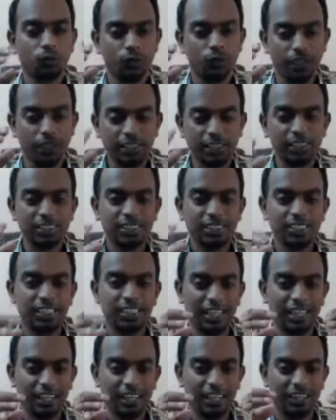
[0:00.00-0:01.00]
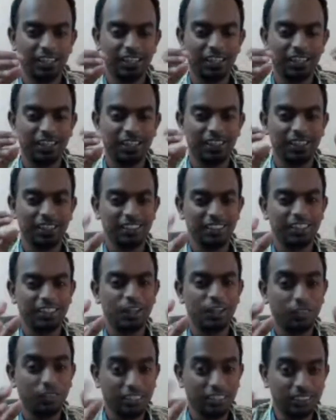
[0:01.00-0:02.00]
So the industry like
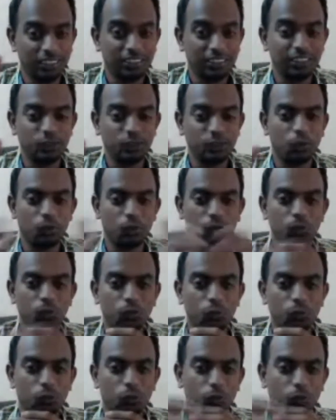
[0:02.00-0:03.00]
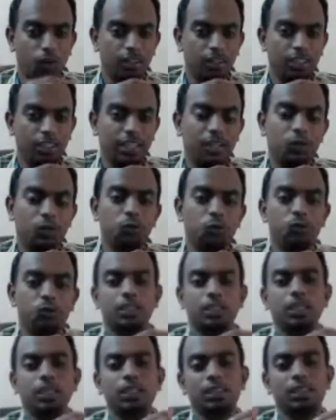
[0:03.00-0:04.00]
now the industries know what they can do
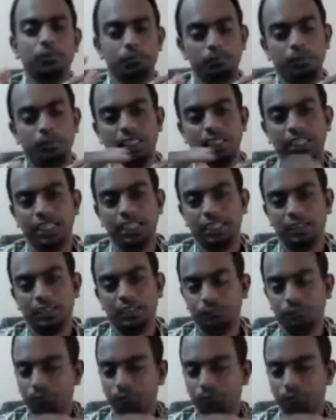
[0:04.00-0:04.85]
with the big data